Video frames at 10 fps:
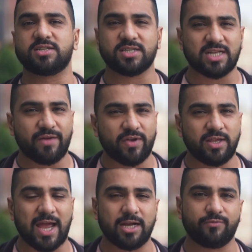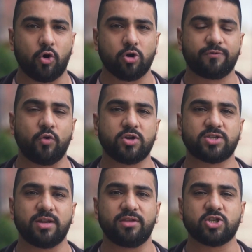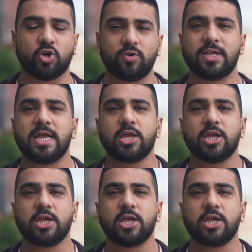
It doesn't have any kind of autofocus or anything, so